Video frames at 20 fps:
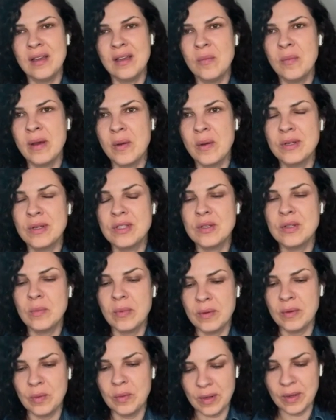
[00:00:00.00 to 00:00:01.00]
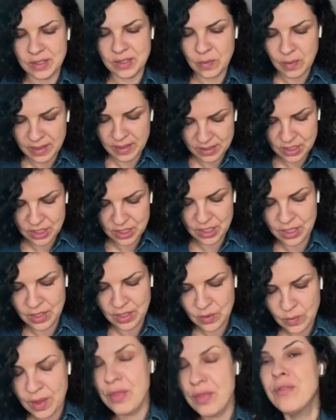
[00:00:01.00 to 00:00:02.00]
by what she
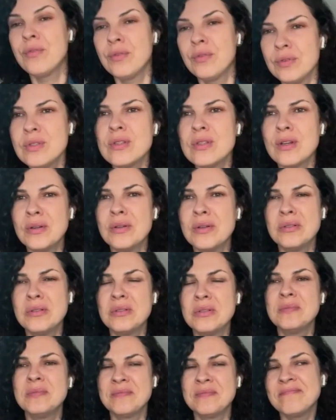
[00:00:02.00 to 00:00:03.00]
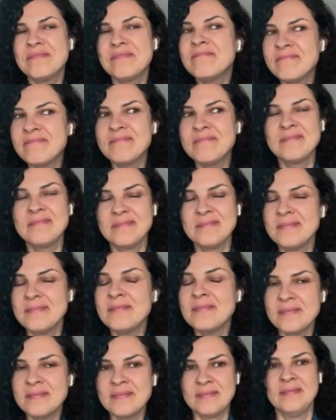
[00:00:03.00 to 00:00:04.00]
went through. So
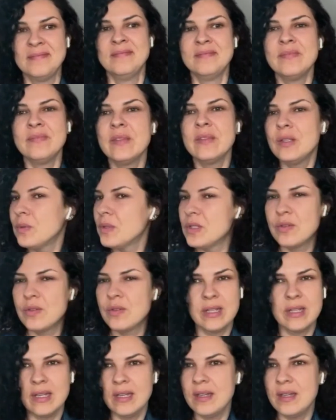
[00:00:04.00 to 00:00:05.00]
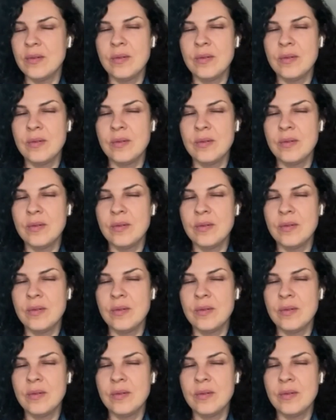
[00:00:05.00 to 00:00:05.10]
it was really,